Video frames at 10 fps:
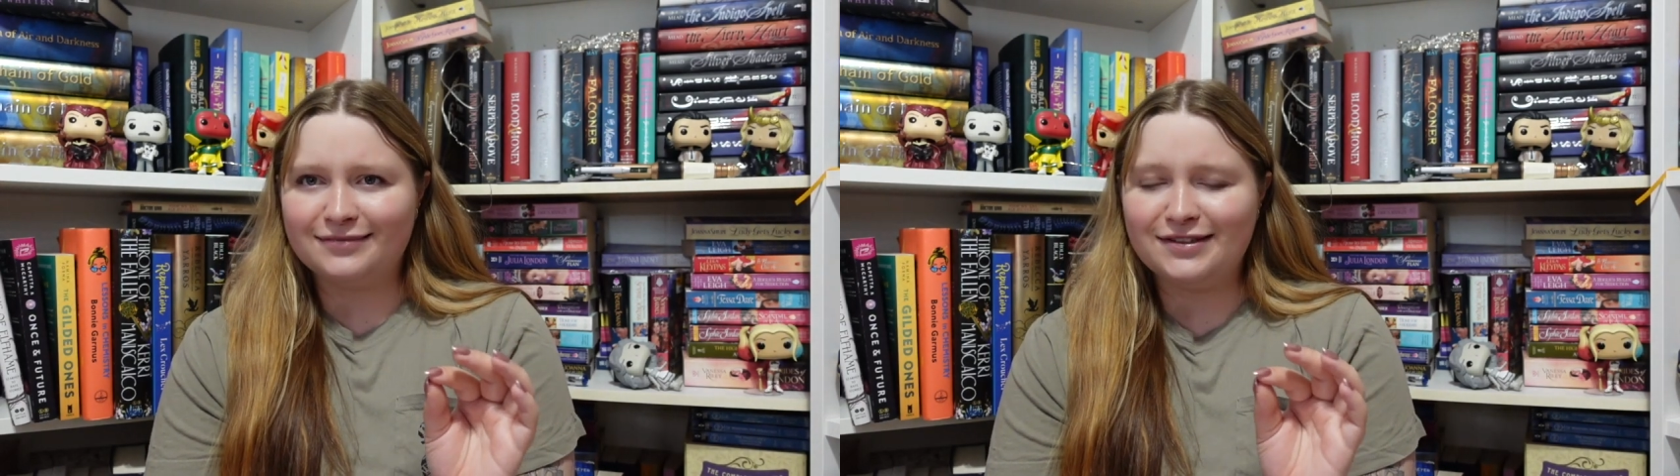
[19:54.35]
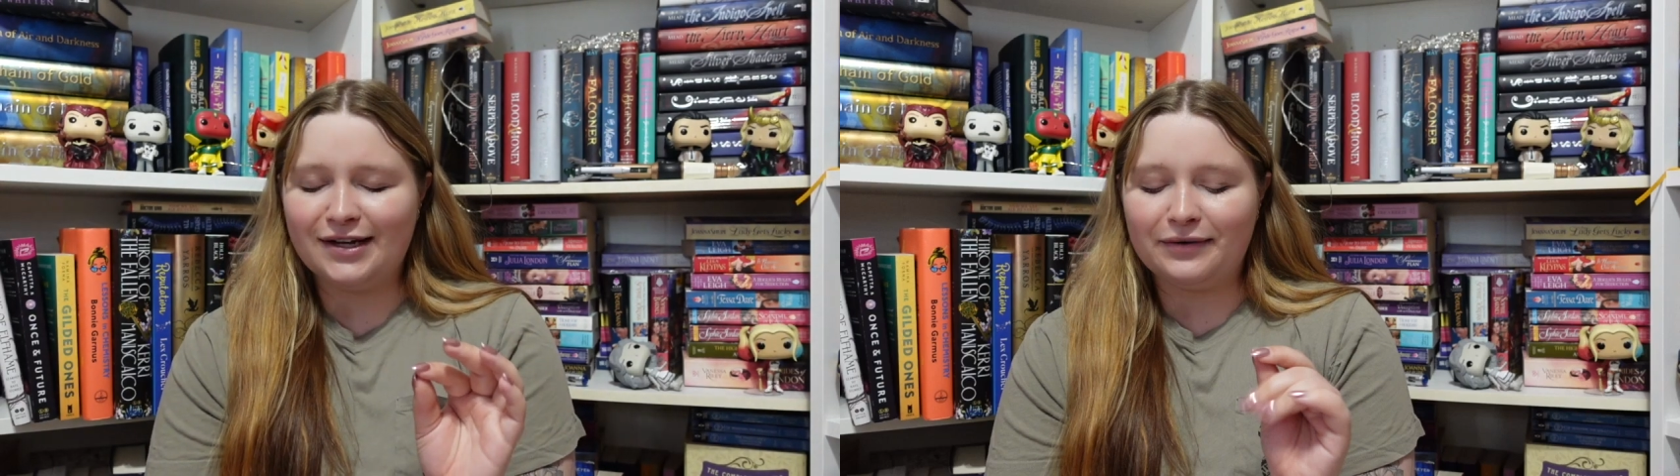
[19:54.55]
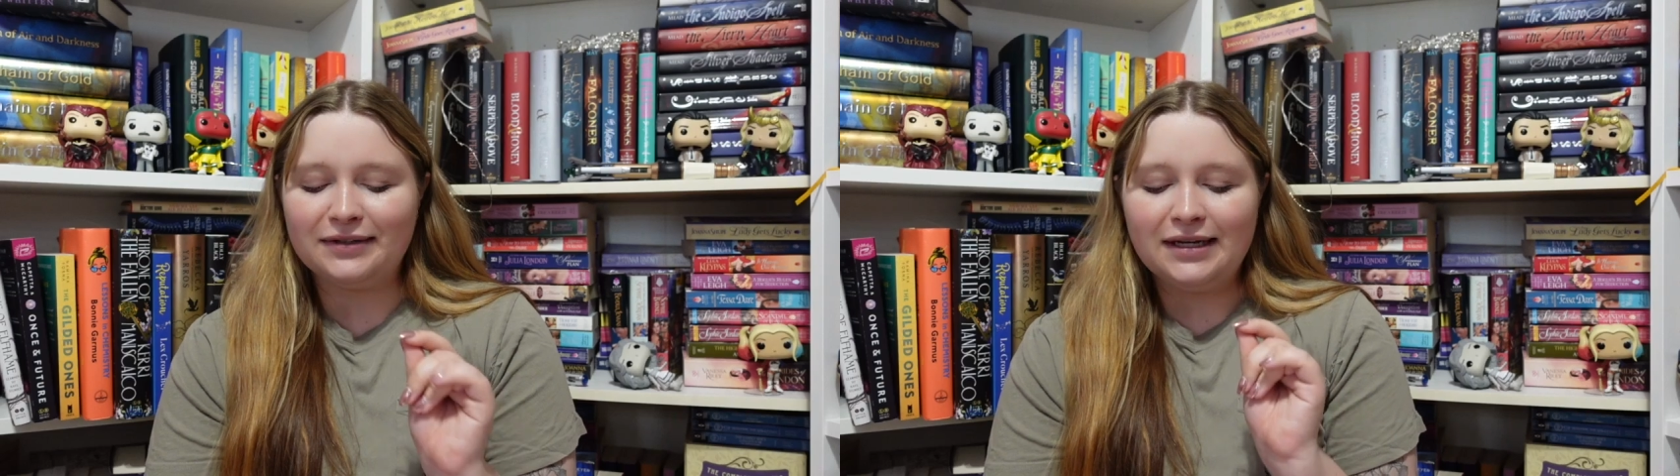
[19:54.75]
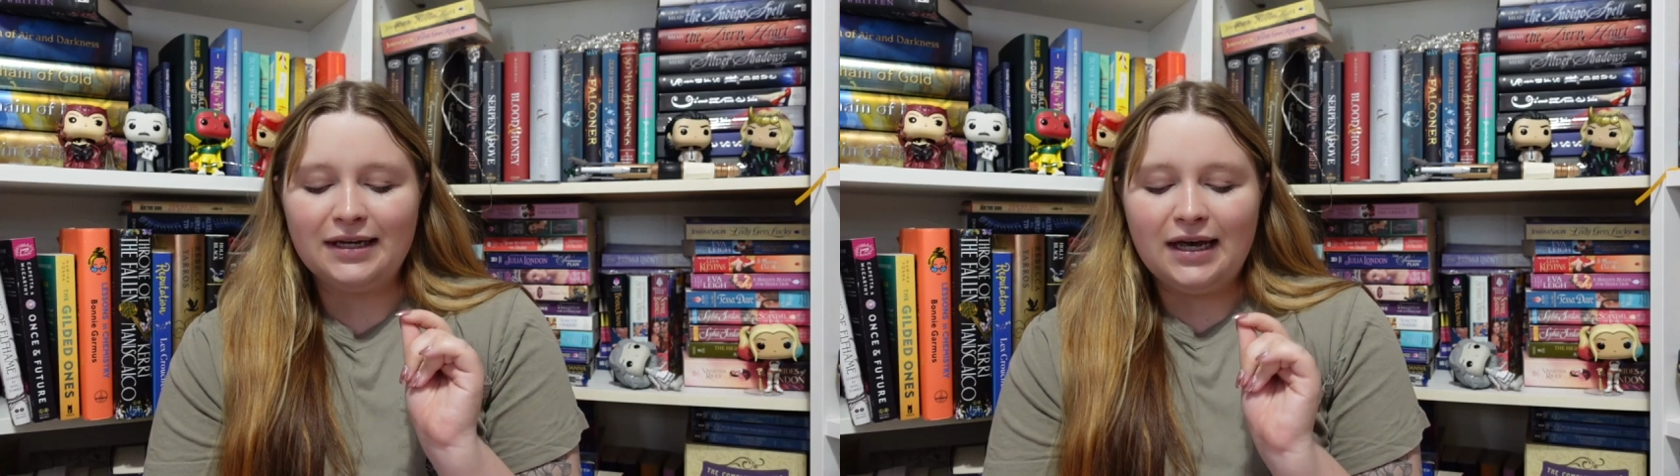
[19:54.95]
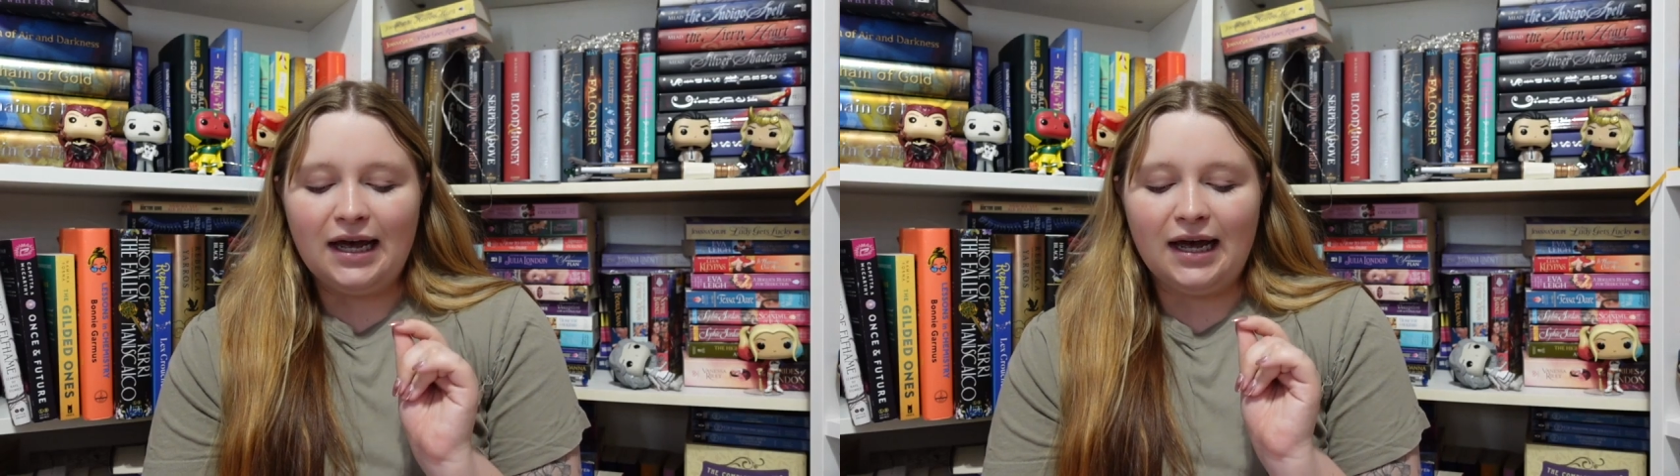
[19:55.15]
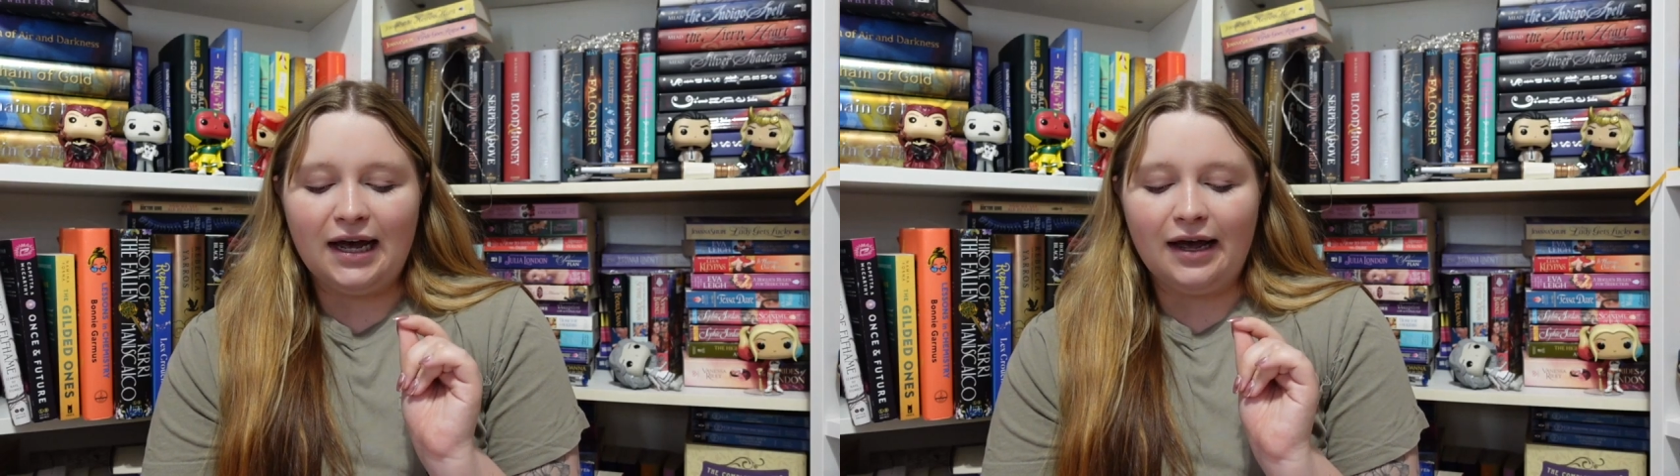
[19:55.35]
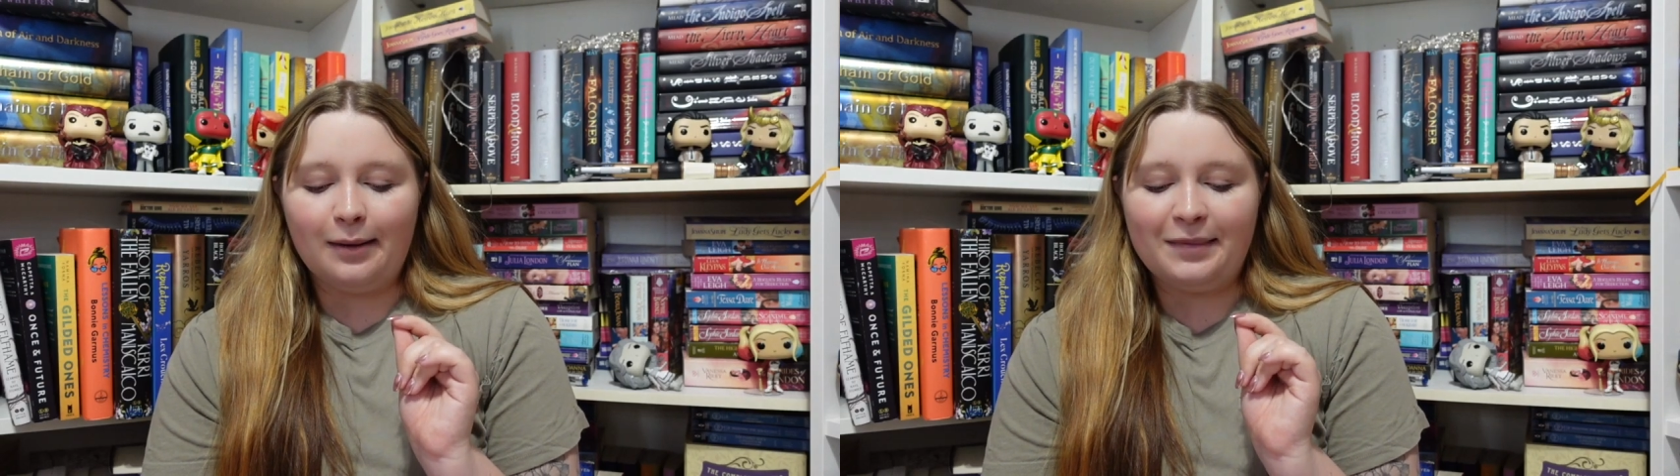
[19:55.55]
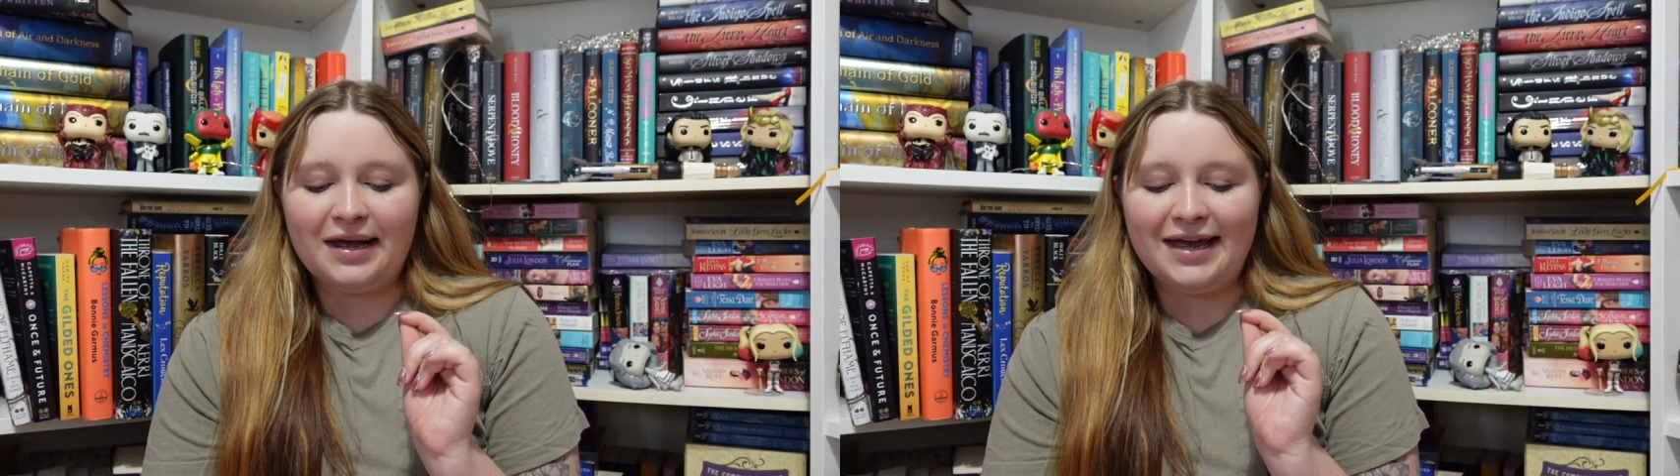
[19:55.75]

So, um,